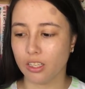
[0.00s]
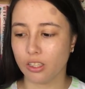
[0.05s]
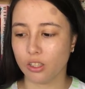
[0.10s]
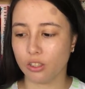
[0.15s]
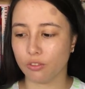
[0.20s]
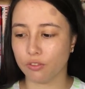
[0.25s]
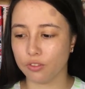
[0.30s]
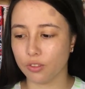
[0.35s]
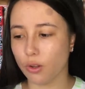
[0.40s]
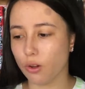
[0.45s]

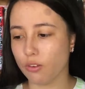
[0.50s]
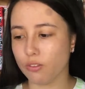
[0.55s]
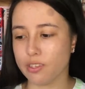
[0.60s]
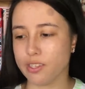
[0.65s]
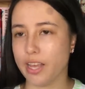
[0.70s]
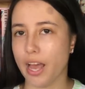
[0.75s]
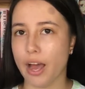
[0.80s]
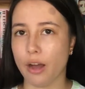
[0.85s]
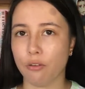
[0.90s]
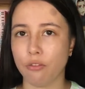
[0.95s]
the flow of
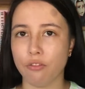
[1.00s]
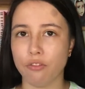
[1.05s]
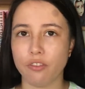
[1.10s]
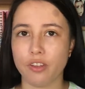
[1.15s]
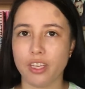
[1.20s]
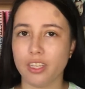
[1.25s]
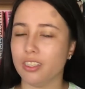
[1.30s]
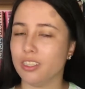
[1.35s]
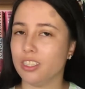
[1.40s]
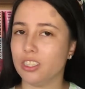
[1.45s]
his
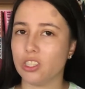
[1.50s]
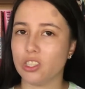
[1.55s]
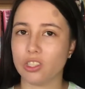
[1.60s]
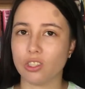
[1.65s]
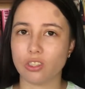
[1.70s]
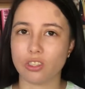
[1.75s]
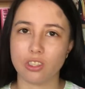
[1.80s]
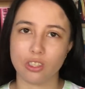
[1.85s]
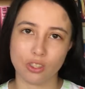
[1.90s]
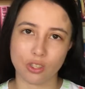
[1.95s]
outfit, and he just
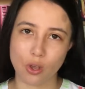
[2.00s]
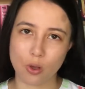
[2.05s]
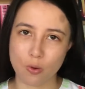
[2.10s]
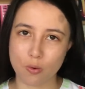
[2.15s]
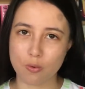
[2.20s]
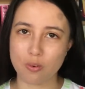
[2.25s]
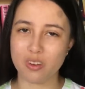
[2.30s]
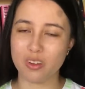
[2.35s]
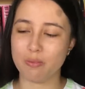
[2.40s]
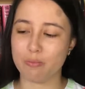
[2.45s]
looks
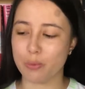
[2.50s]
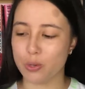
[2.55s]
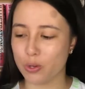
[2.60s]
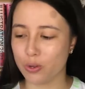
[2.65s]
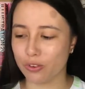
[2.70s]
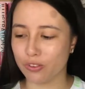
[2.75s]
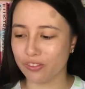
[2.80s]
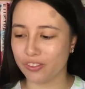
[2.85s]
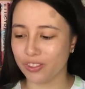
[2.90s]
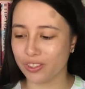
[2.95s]
so
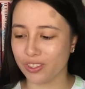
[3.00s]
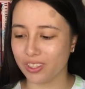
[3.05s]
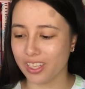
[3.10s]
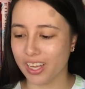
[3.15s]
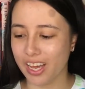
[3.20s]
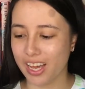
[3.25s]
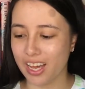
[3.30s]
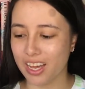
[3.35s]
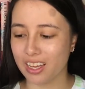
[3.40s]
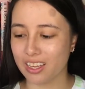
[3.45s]
beautiful.
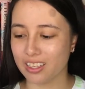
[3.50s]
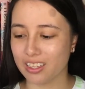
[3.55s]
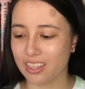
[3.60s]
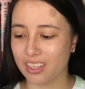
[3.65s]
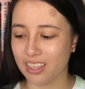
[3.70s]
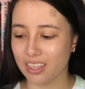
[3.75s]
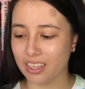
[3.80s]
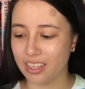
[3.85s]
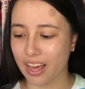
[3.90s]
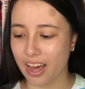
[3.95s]
And
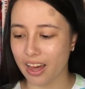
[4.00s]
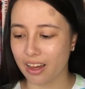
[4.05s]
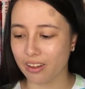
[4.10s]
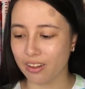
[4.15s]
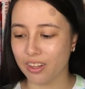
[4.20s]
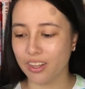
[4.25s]
yeah,